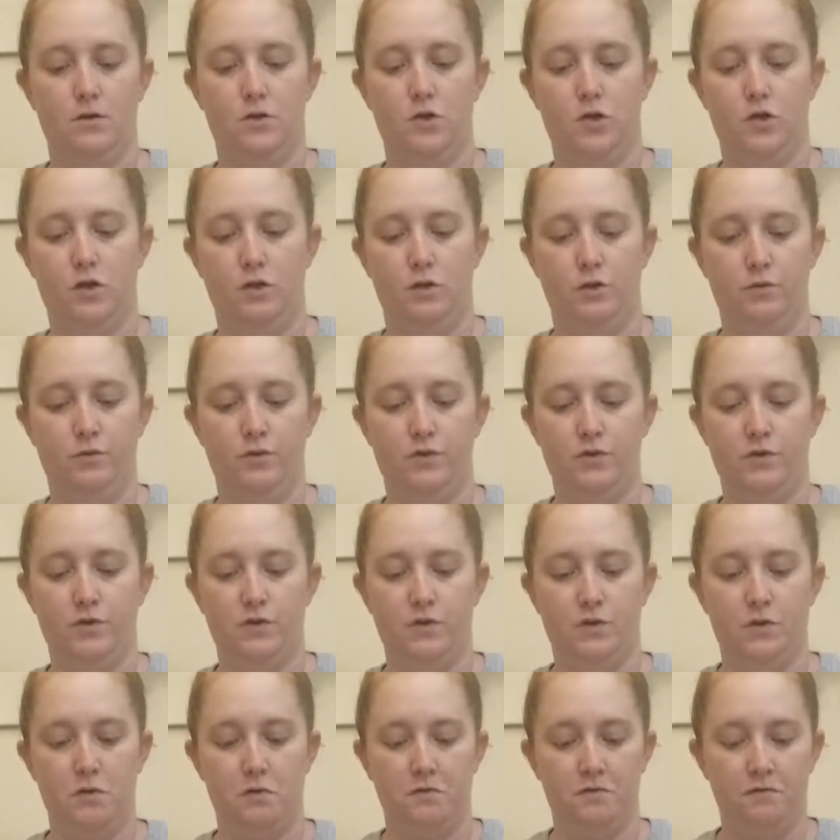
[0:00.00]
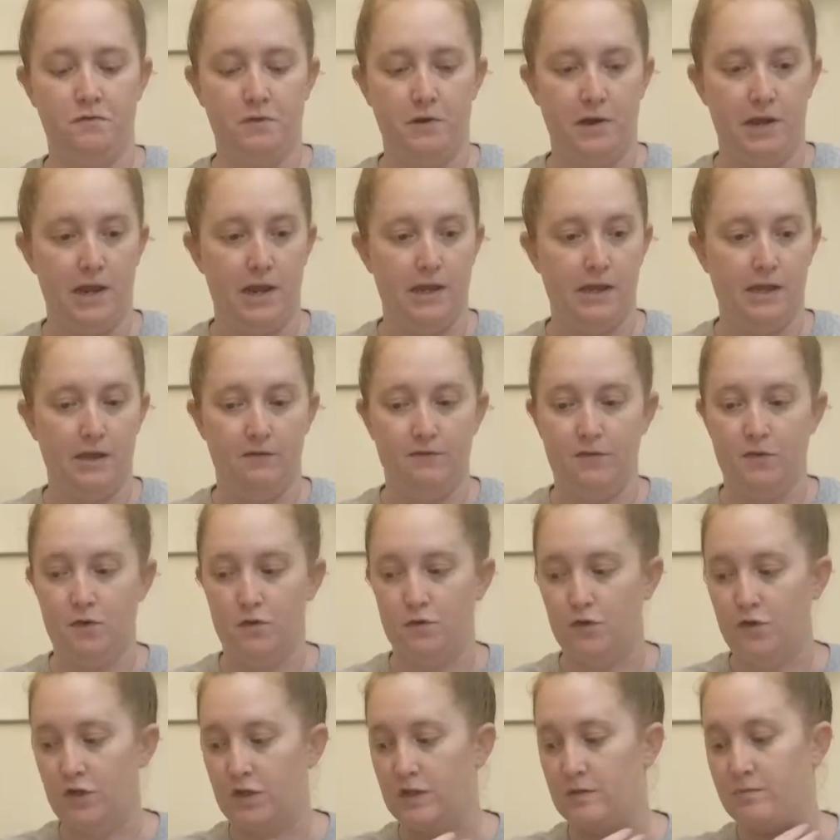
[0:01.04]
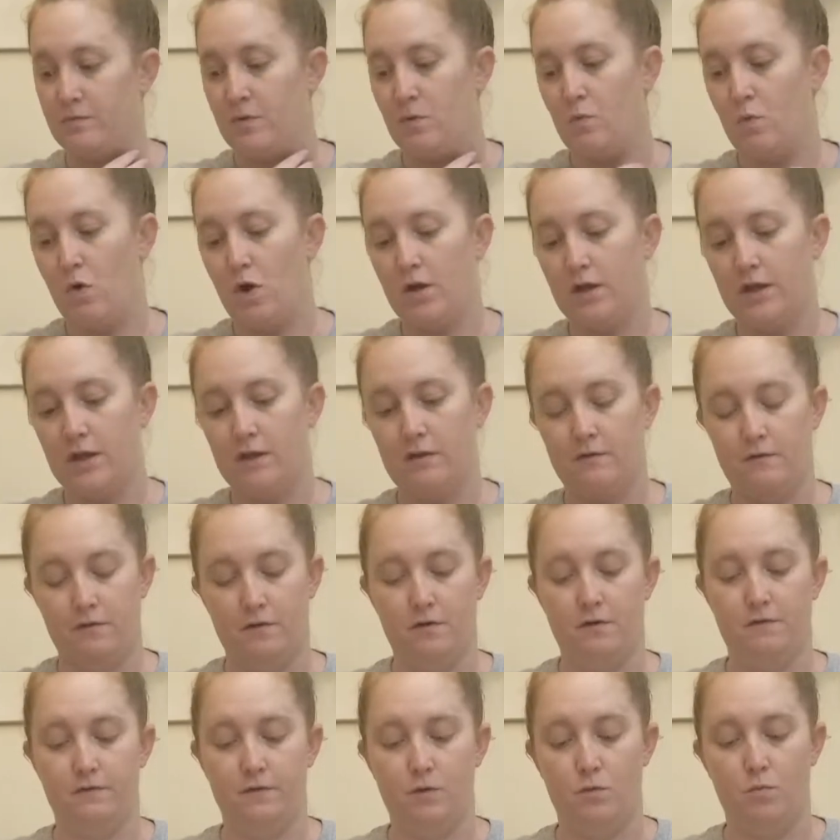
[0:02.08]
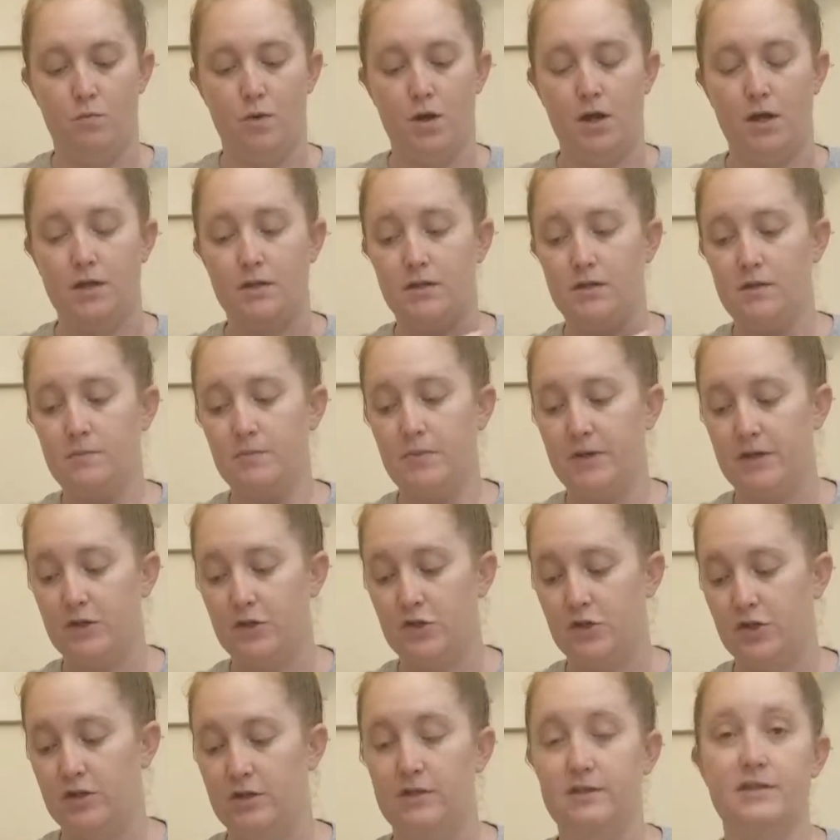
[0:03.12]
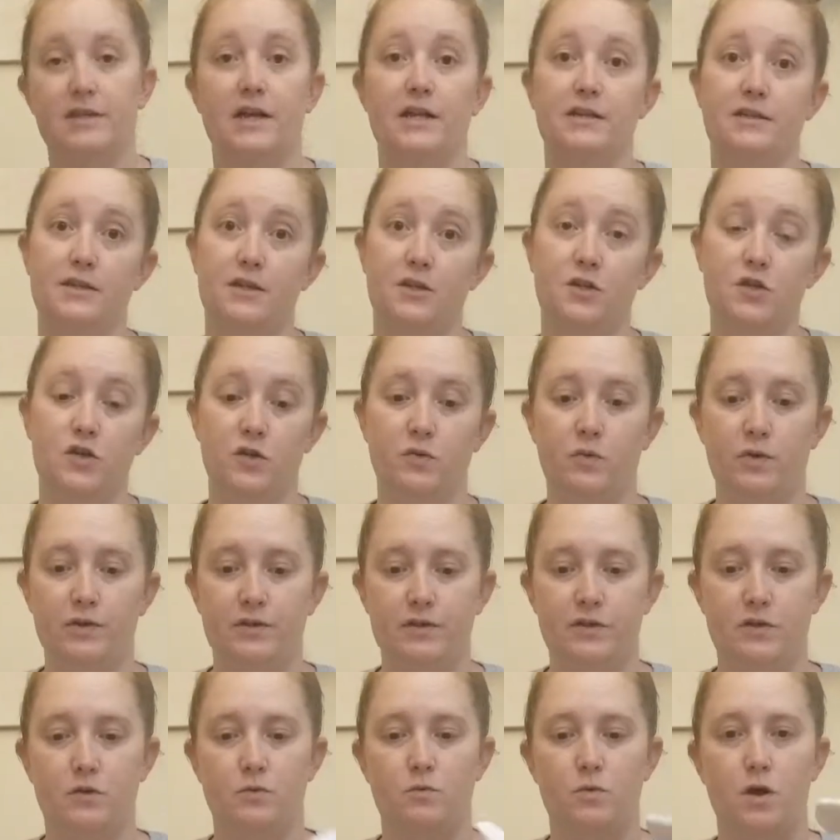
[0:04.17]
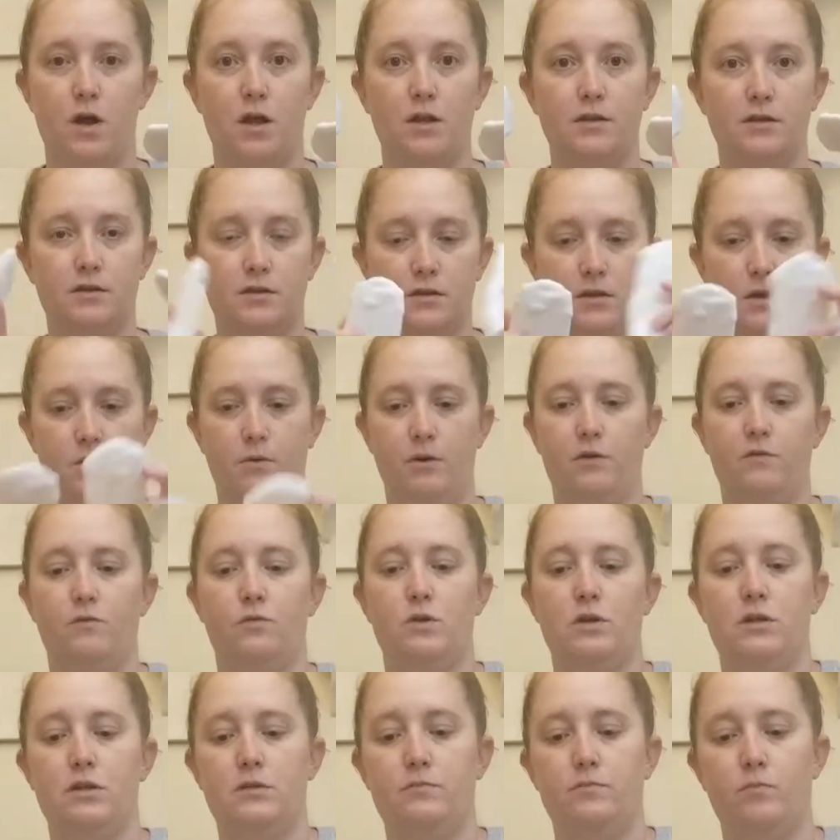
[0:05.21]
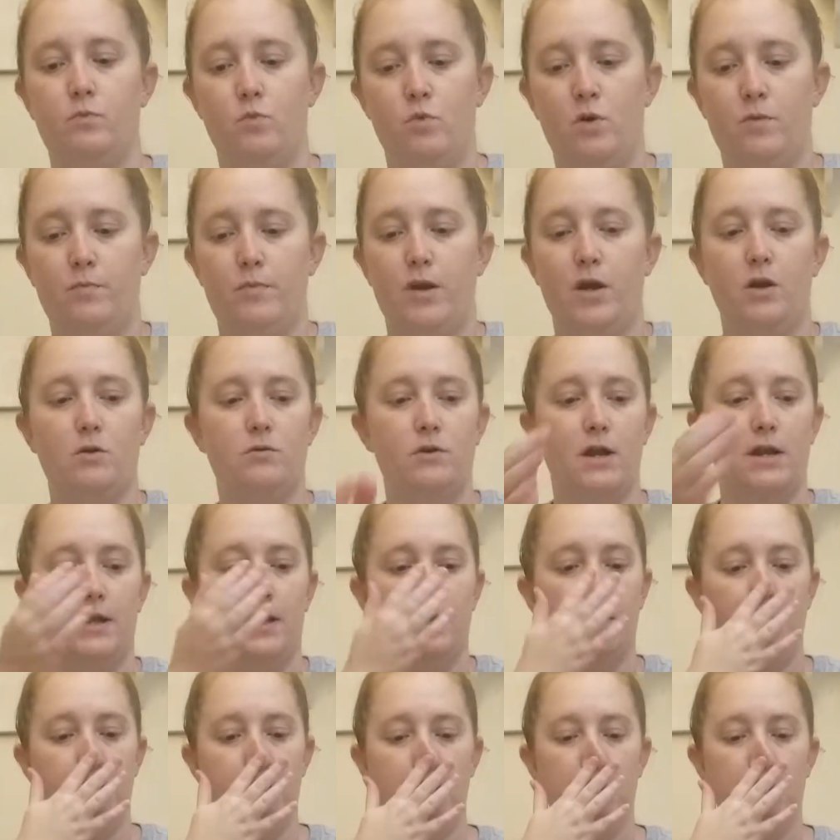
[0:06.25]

she loses her footing even though she's been walking for a few months because she decides that she wants to run. So now we have one, one pair ready.